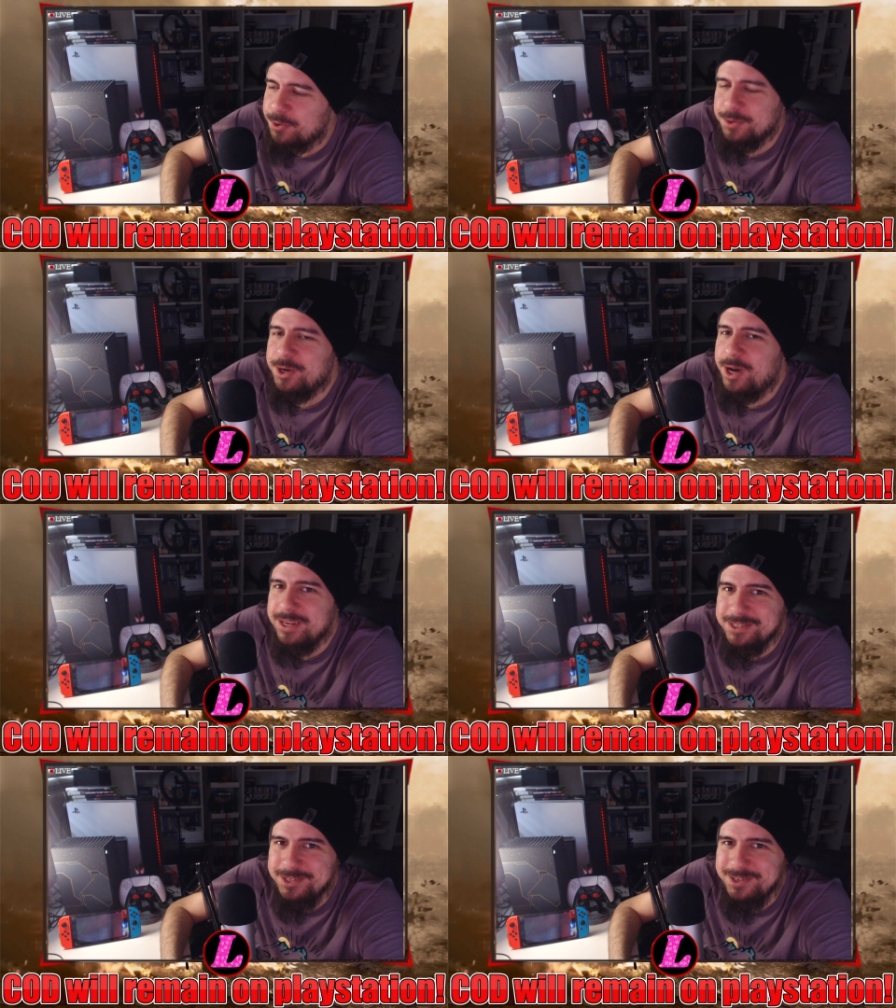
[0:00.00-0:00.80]
own
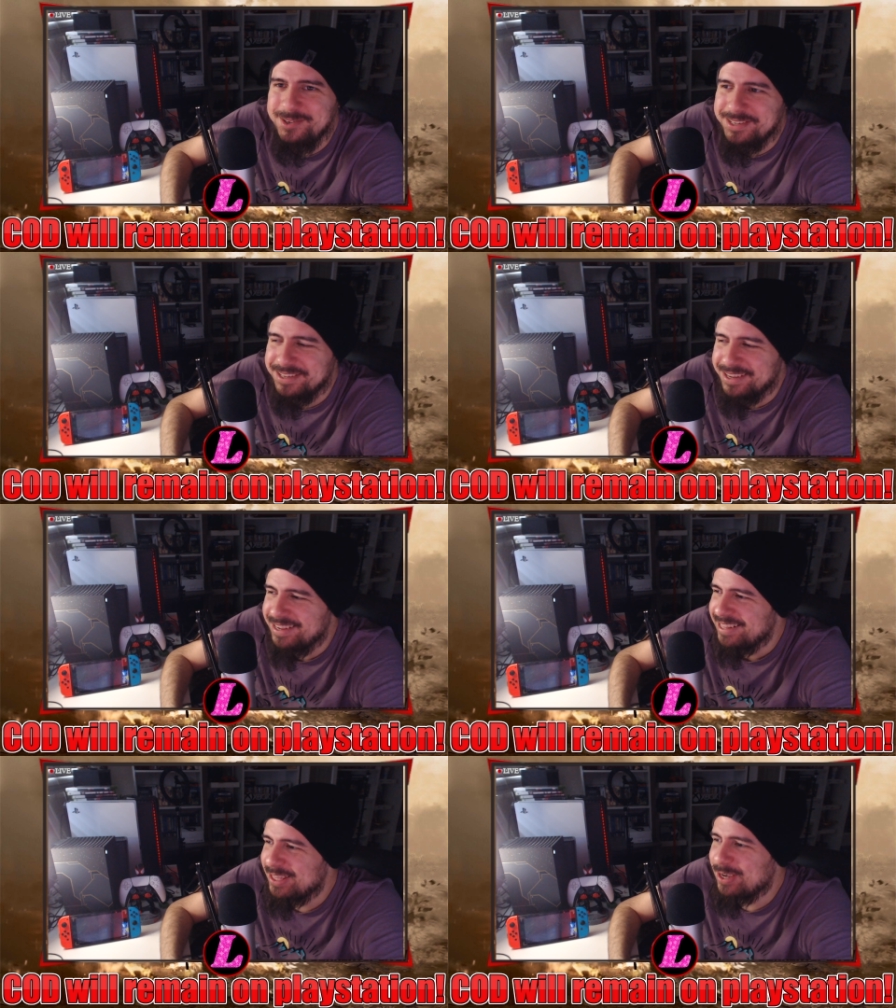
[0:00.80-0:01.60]
Call of Duty,
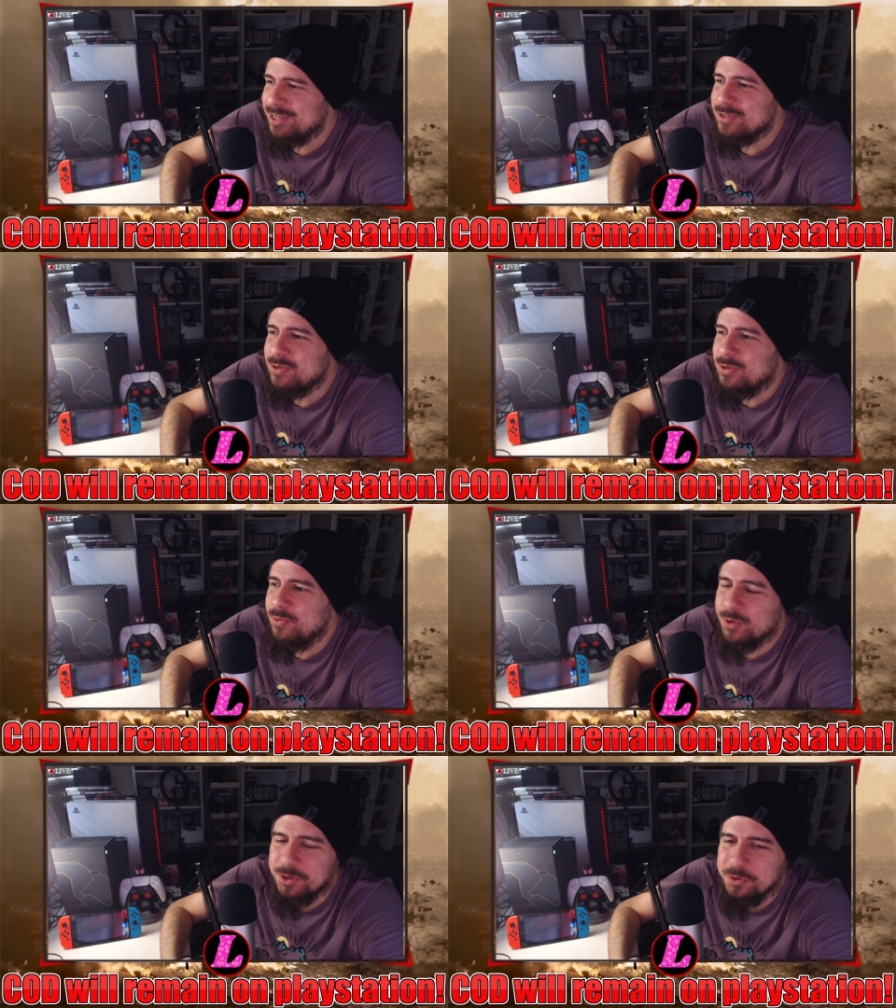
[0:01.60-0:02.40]
they also
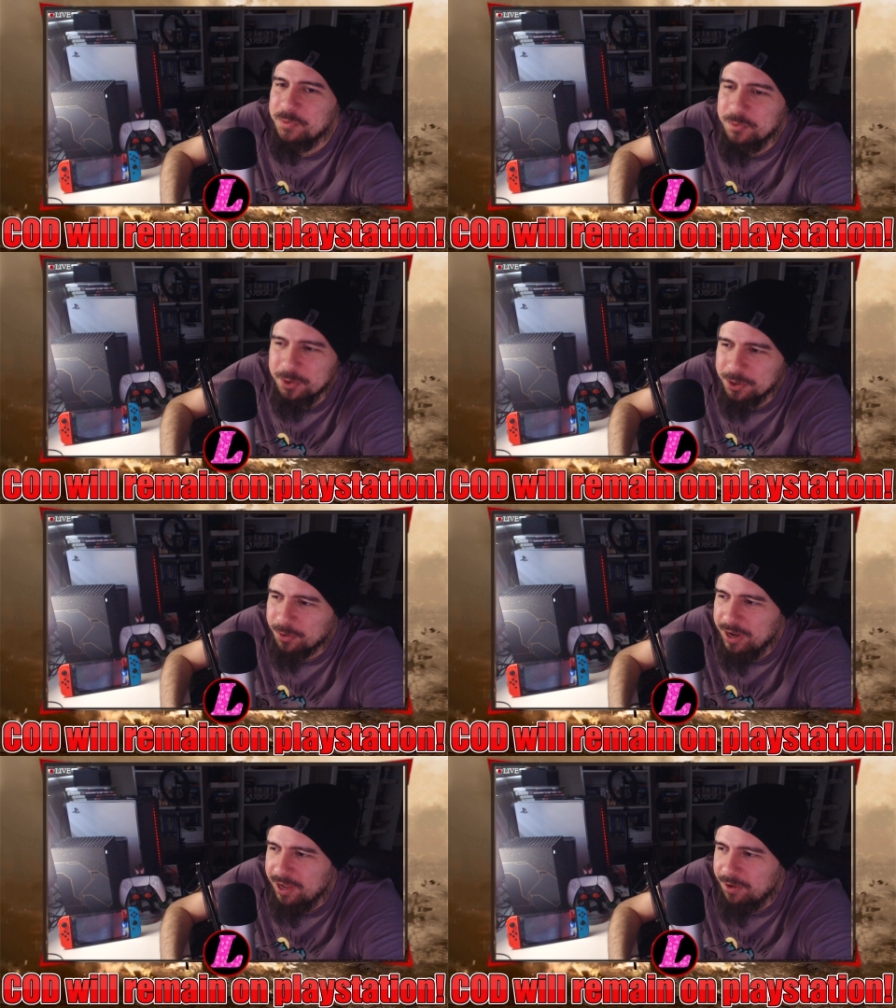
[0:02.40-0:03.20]
own World of
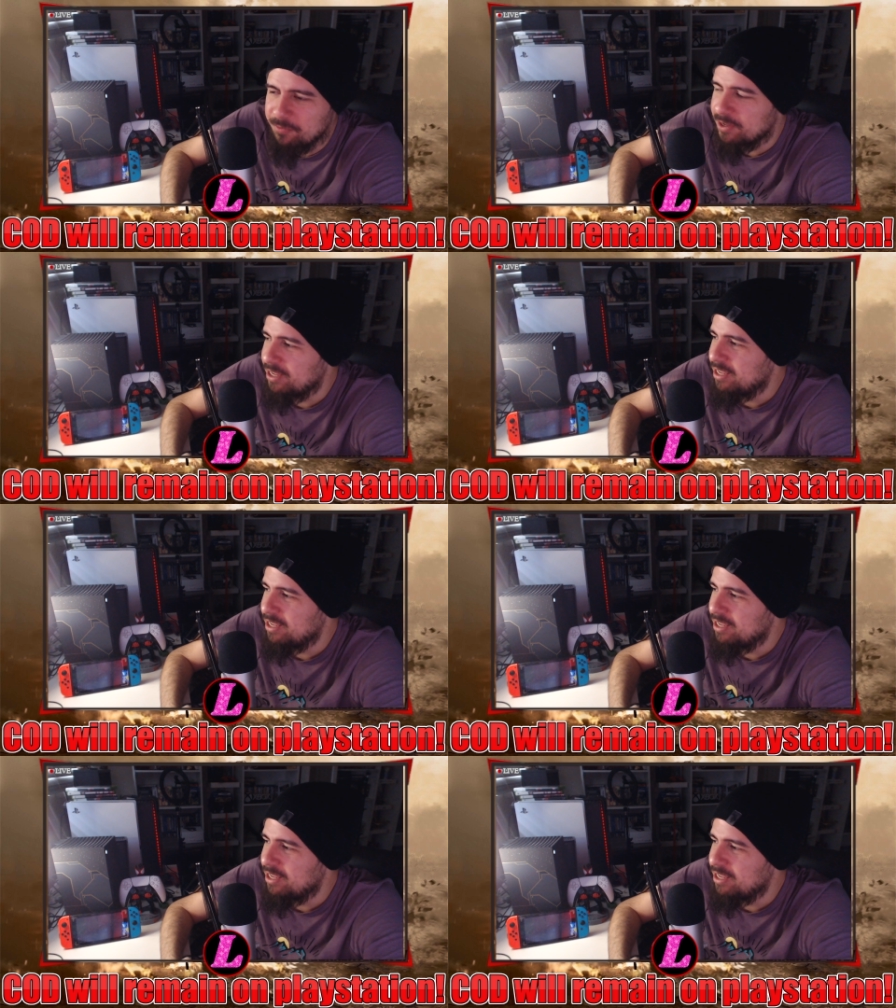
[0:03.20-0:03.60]
Warcraft.